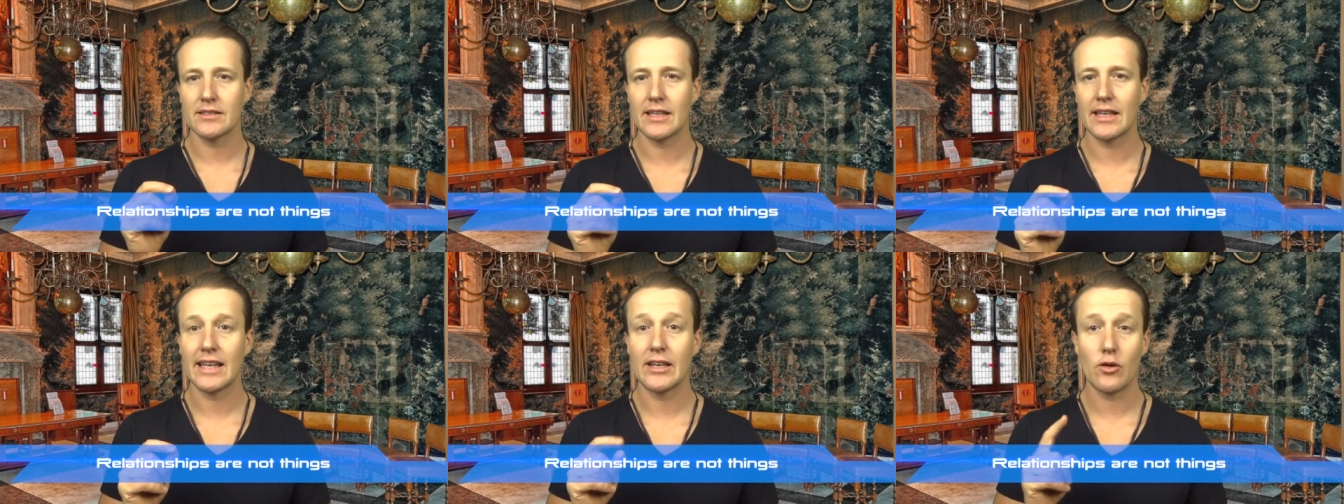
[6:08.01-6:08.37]

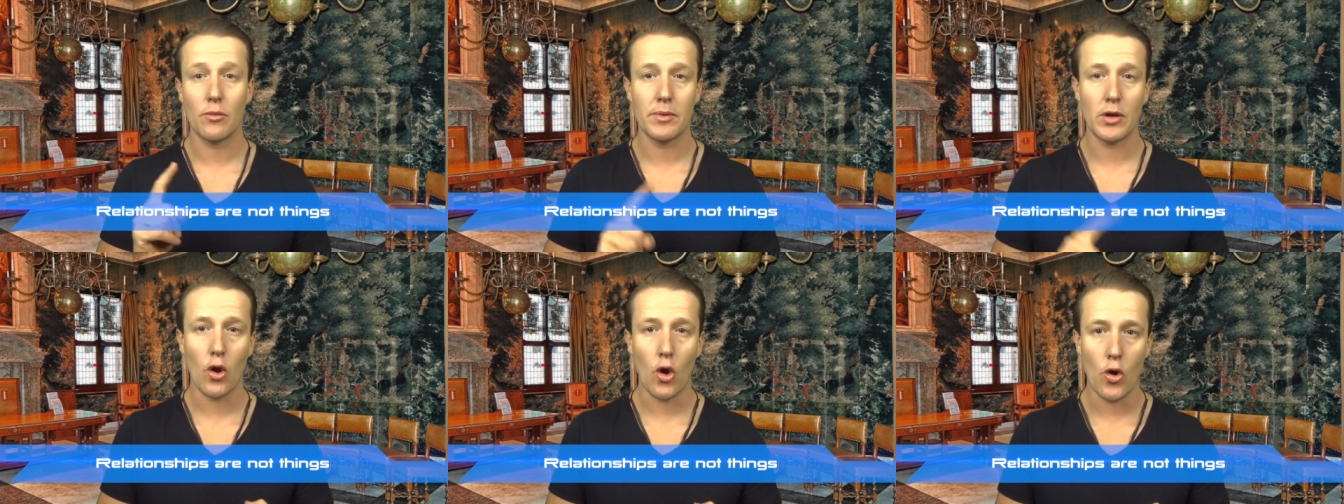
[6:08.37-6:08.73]
They cannot
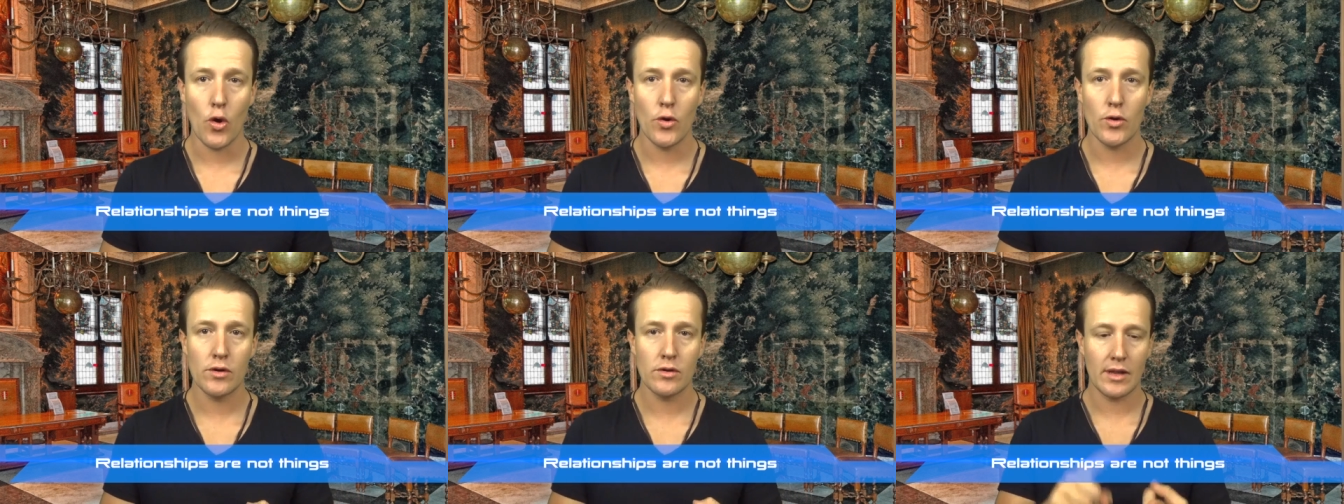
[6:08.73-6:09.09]
be
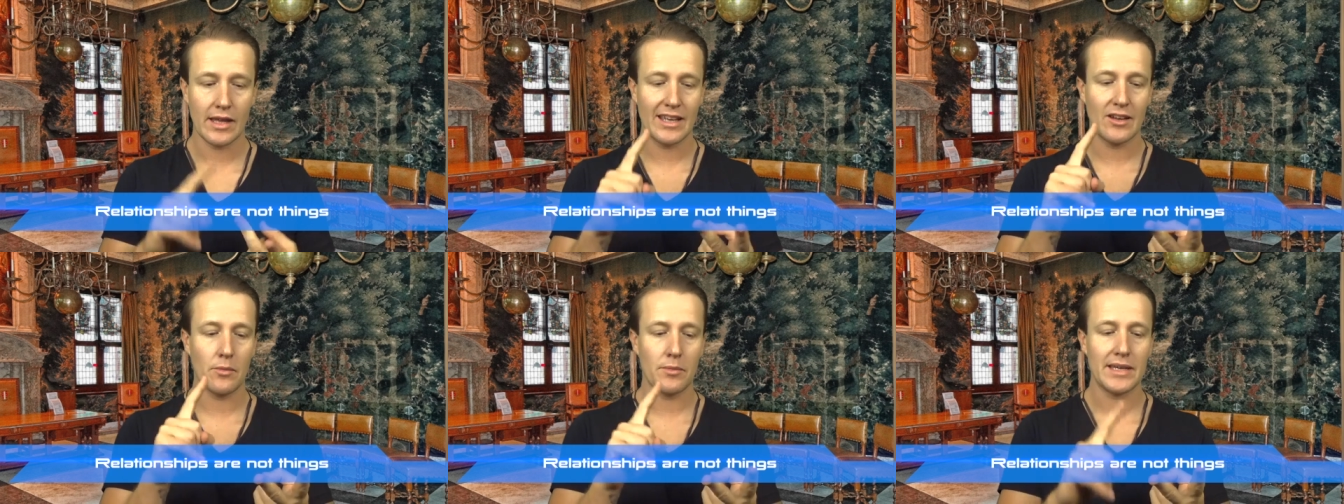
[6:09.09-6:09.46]
owned, they
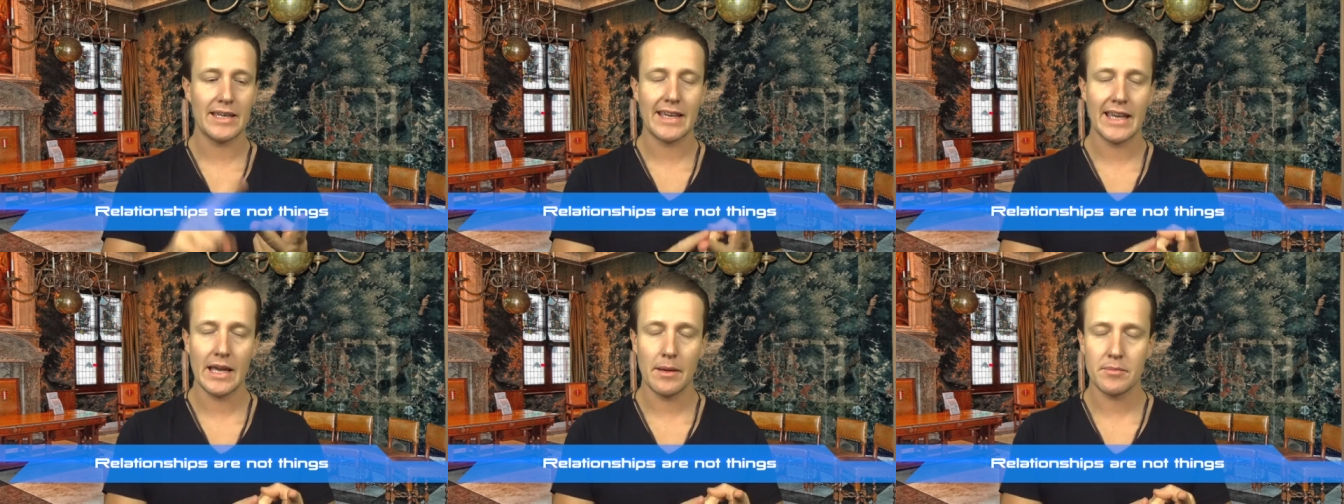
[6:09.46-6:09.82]
cannot be
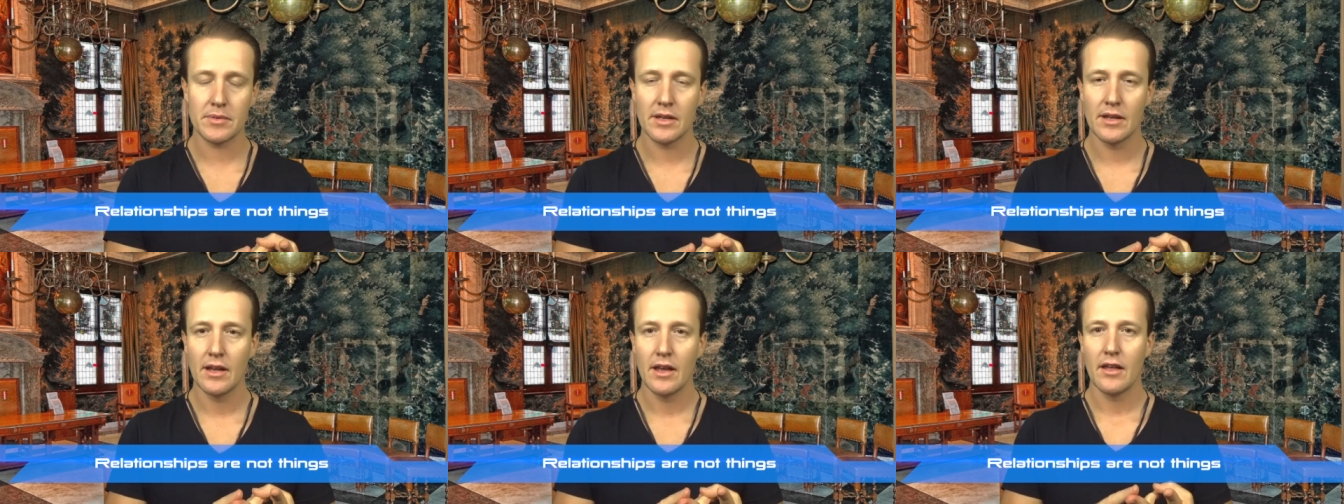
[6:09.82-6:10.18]
kept,